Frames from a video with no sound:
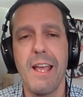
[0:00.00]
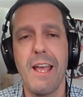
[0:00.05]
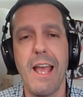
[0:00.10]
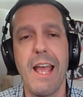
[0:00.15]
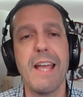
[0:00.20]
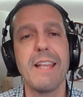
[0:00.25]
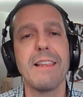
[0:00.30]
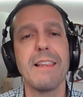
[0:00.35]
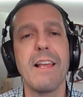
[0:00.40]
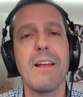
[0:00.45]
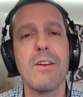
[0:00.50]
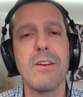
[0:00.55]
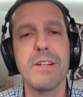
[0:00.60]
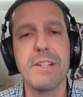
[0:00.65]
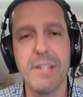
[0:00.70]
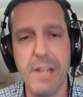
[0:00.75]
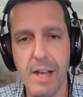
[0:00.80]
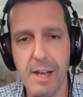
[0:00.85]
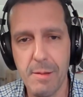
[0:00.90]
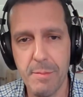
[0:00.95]
and Larrin
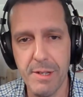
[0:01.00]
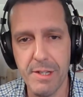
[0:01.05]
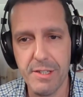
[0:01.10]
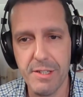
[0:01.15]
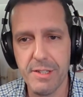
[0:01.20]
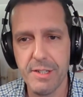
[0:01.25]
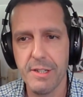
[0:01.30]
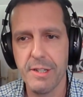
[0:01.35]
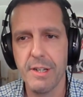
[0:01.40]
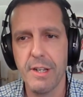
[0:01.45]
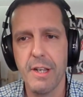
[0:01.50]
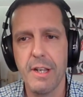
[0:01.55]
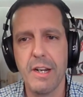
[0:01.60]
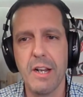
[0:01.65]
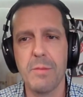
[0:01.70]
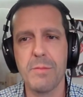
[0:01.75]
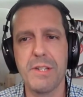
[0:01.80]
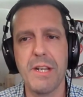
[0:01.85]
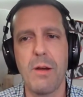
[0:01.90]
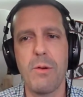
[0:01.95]
Thomas,
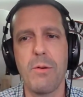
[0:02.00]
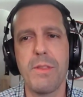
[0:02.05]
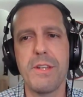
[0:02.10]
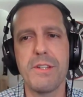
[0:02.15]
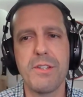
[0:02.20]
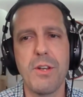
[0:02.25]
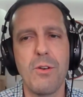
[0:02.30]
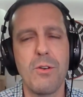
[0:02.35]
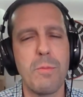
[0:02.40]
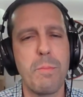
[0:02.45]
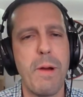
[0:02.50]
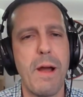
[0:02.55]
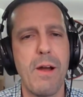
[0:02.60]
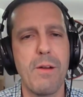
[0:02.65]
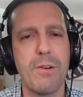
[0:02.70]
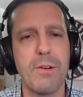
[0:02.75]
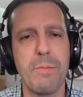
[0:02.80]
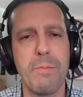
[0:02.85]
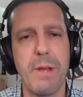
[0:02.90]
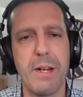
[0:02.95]
comes out with his own
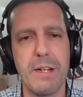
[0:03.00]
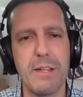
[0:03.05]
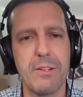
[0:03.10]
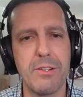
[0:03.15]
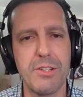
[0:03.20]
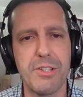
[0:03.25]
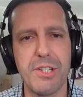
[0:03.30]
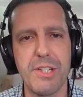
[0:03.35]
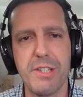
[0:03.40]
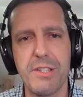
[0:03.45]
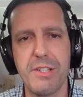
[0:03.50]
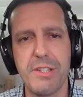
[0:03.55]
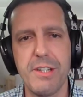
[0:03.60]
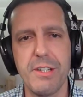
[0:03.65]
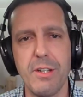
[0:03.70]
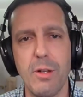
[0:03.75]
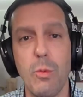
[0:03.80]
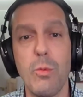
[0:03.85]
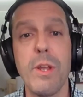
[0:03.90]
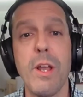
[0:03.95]
powder metallurgy
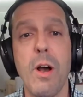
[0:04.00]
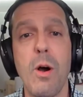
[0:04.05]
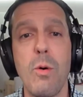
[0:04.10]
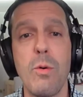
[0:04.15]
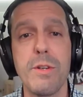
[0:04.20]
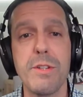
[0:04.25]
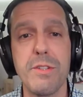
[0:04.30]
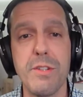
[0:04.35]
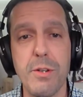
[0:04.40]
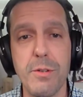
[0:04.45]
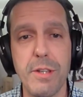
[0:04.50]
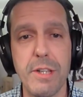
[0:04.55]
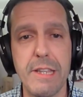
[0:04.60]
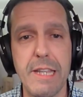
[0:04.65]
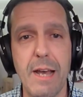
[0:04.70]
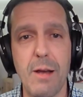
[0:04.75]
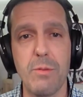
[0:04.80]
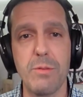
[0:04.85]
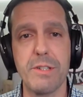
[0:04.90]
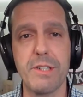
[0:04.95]
steel. We always knew that
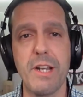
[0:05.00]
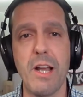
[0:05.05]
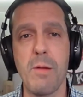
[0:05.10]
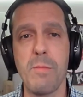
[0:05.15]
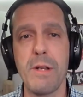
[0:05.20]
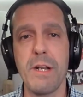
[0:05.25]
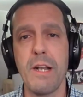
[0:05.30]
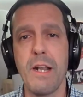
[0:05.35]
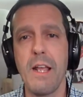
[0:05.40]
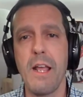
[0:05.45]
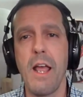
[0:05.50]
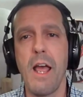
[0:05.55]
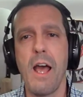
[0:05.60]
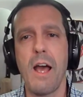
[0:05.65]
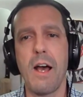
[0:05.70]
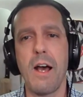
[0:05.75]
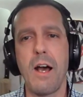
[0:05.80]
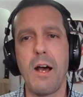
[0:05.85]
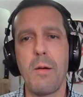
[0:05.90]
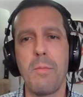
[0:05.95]
that was coming,
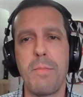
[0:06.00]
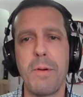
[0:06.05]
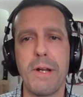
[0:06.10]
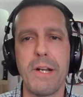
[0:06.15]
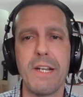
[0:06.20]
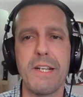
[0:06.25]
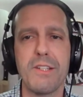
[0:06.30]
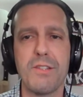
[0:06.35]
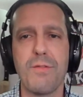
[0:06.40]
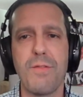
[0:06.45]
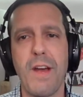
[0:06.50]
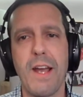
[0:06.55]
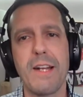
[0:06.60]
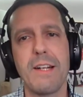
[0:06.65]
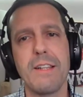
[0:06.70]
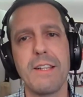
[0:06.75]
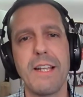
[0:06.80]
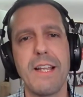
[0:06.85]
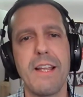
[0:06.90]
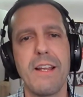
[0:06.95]
uh, but it's
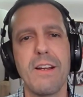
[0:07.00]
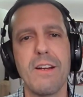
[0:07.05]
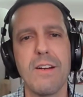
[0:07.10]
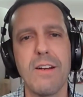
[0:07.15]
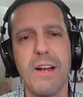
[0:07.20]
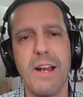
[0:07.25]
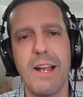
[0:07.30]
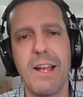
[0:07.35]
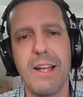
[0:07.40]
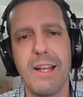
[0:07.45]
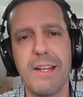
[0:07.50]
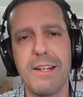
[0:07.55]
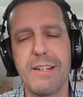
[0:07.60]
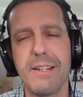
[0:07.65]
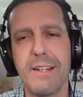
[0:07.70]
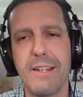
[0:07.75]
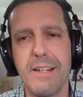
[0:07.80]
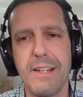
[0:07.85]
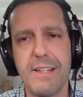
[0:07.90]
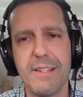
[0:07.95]
finally here
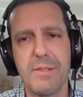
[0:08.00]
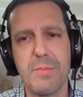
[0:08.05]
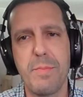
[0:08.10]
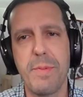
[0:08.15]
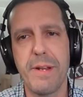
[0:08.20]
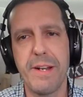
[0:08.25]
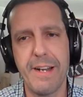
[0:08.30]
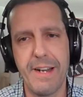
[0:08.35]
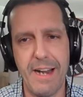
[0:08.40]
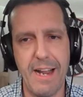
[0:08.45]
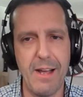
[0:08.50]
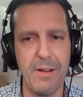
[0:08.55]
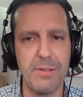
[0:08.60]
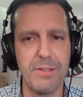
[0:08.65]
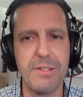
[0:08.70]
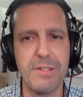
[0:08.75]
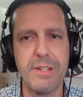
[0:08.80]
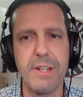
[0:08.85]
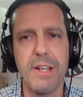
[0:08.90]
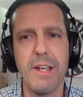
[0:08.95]
and it's been
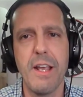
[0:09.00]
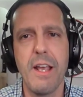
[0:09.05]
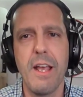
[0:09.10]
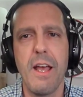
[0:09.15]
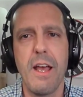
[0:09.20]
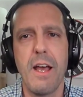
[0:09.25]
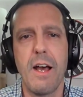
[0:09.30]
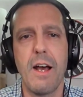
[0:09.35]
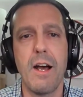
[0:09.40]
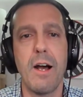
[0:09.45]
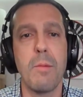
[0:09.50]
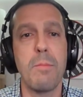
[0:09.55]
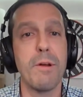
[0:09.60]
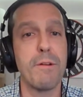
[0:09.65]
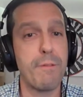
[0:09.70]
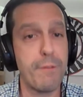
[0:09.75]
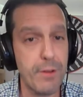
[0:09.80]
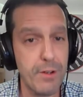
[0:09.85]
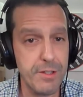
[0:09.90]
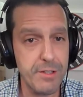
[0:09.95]
announced. Uh,
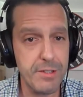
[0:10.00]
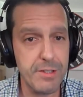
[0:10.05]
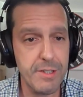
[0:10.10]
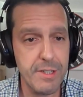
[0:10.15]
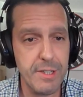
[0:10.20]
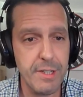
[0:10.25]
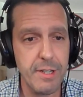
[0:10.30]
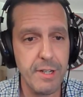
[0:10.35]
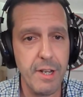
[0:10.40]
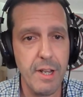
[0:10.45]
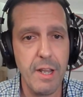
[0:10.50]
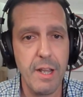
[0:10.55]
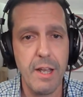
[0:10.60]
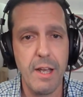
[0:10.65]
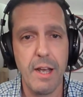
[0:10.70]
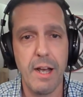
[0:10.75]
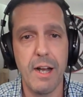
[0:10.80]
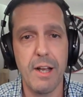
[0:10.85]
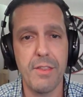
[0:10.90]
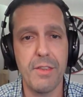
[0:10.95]
but first
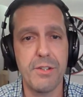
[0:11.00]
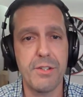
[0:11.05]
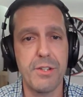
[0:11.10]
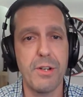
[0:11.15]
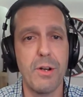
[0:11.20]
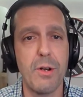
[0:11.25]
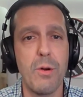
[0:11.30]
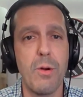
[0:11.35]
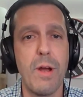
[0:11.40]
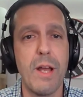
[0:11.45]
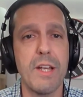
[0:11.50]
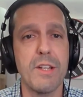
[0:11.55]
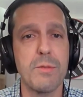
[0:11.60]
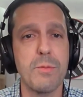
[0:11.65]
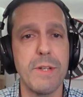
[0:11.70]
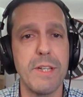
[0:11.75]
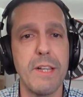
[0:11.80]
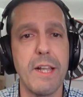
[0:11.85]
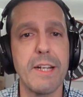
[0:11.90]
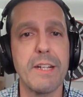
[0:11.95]
on the show, as
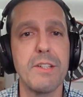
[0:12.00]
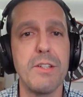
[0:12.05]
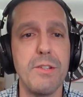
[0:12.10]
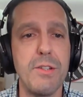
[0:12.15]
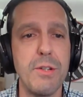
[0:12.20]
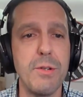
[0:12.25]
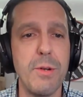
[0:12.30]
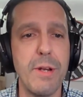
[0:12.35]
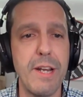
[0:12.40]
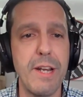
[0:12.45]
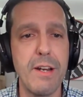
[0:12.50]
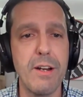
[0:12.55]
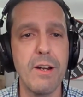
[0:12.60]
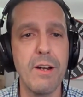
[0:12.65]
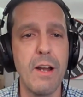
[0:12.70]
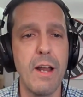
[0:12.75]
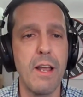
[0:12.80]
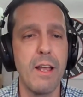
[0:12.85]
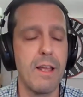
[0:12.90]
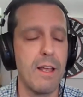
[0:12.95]
we like to do
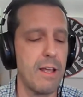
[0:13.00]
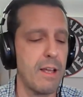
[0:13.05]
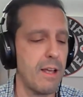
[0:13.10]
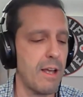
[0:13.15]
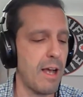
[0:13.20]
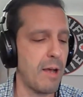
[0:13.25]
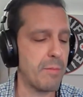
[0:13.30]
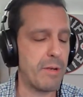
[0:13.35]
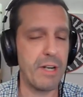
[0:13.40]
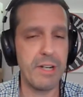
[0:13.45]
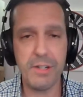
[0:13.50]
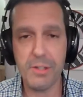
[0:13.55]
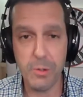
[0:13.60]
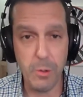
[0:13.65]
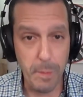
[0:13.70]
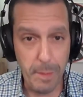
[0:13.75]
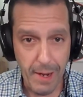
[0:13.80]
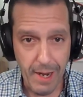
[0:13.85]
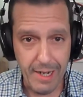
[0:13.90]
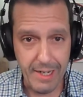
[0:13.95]
here, I'm going to do a
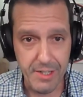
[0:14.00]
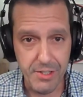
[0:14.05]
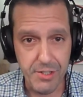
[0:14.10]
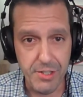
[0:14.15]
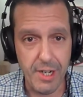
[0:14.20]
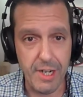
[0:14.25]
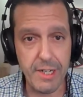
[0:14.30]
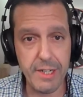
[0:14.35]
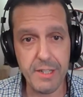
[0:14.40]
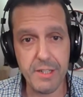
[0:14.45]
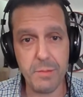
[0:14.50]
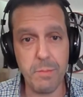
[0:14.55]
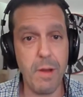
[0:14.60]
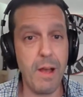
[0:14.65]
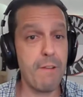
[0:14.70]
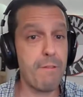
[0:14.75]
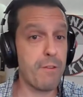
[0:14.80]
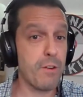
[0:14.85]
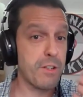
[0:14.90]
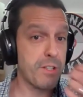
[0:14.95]
pocket check. It's
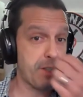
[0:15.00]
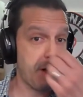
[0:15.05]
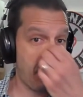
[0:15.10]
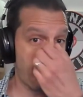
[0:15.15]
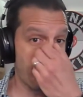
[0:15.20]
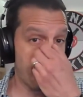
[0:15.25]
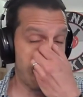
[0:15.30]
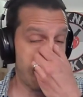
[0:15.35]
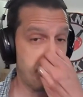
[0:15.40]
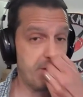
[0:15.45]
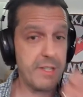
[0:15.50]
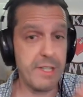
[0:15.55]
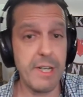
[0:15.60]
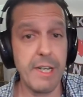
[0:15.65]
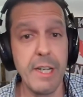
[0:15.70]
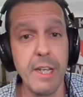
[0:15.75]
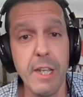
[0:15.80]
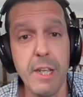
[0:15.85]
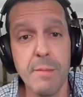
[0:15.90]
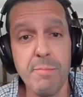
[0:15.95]
my first
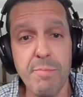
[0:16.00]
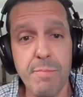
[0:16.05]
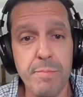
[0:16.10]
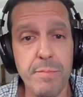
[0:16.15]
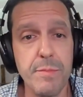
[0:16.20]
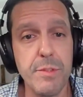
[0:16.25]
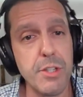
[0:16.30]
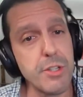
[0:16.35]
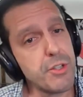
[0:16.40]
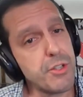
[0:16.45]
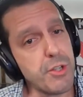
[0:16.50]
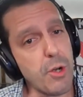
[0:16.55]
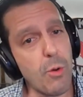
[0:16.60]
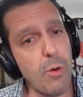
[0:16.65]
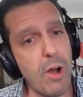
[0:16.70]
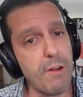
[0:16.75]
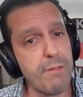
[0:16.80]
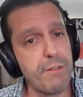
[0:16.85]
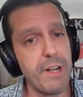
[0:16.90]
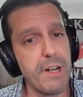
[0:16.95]
opportunity to show
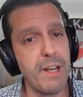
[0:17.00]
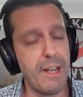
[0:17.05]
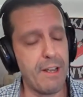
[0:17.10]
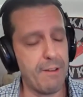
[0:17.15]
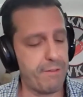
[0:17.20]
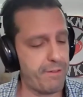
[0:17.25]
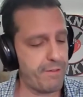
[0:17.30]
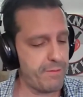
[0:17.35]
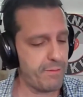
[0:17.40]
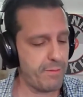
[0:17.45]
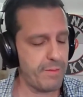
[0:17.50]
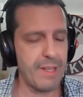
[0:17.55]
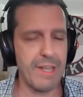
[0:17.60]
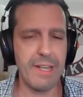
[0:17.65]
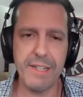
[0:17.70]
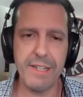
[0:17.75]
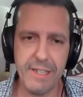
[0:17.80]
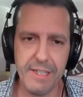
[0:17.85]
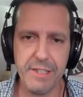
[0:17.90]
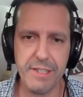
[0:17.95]
off a knife,
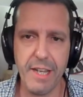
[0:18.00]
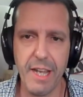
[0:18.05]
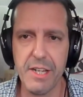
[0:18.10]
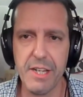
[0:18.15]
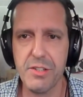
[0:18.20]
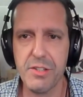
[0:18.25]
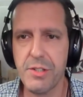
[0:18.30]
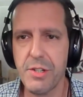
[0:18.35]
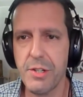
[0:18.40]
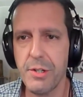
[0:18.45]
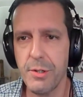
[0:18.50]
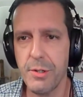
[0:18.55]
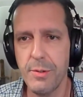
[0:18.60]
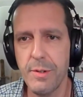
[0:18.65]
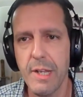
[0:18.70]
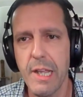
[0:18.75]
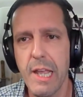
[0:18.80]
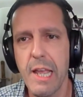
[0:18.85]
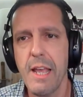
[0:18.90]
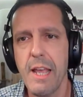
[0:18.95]
in this case, two.
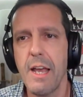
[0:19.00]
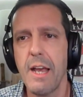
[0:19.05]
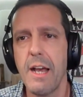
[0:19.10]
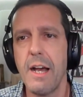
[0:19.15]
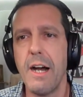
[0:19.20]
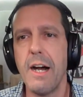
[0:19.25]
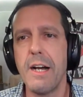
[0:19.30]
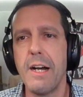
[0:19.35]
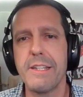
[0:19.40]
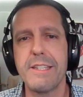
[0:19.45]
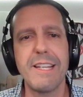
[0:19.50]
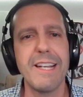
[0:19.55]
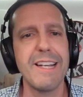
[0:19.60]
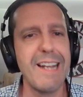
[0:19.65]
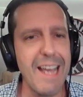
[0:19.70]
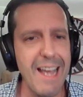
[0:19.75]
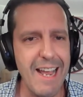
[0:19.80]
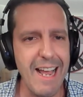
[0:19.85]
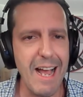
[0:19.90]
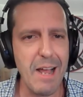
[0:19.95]
Uh,
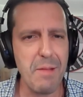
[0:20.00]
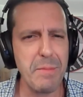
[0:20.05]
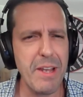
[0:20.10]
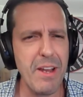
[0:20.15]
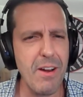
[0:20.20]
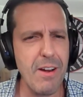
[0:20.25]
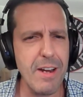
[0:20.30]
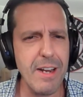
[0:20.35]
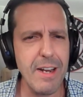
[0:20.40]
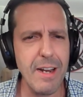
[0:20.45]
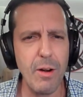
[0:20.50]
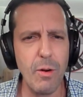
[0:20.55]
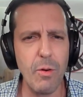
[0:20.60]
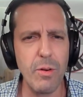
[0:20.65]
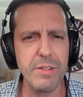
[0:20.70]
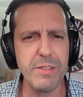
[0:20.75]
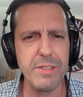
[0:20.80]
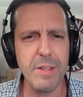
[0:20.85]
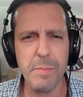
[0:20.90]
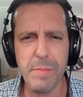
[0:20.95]
today, I'm carrying
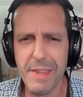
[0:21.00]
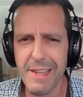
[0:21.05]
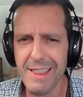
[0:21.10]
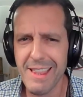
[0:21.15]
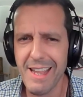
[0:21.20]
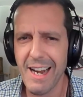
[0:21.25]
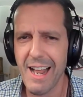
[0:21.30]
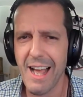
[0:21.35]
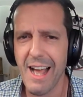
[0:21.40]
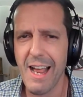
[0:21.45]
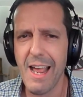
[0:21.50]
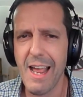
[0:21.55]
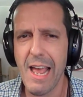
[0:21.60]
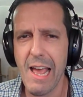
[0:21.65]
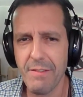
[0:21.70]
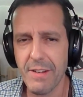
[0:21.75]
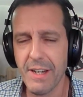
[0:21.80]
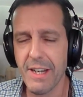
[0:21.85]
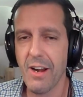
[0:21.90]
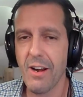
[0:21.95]
something that I
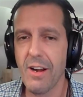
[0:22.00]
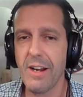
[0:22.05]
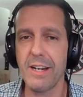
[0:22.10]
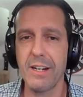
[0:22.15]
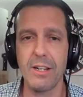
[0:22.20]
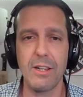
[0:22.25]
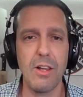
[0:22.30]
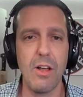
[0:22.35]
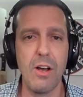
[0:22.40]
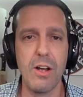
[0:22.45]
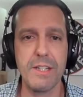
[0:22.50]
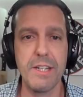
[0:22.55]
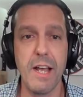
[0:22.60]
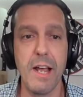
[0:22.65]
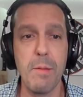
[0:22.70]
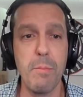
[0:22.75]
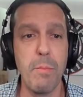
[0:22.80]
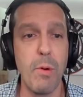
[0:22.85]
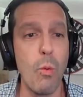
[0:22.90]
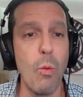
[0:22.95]
haven't carried in a long
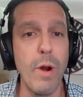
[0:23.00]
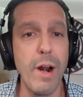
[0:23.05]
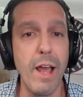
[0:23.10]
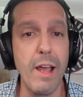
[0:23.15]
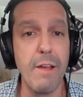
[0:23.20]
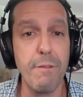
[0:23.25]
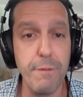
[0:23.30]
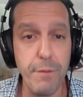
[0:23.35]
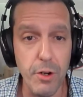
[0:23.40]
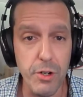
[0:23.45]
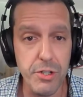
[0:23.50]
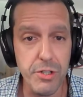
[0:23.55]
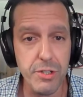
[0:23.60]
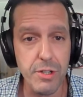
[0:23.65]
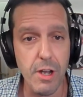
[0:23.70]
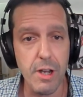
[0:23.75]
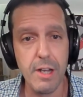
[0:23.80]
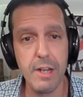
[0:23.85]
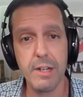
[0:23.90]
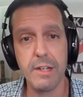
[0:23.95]
time, but when I first
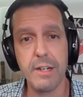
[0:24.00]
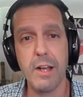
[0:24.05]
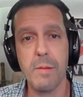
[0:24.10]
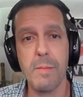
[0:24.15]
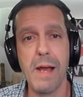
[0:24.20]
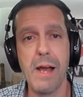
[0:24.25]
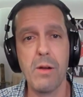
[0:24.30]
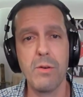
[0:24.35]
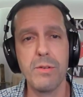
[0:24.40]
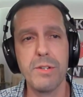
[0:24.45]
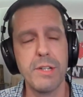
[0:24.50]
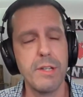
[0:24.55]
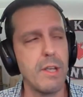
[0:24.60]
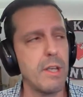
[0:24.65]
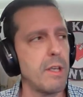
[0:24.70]
saw it come out